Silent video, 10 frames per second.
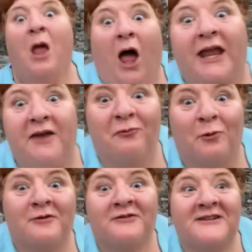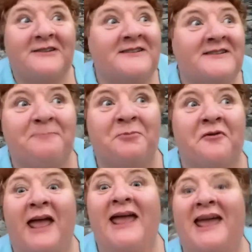I've worked in
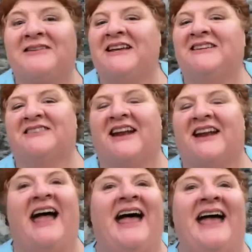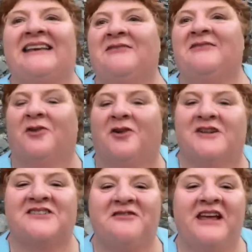Tipperary, the rag and
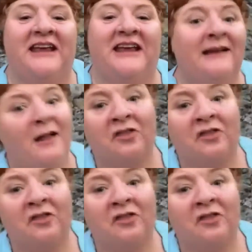rose green,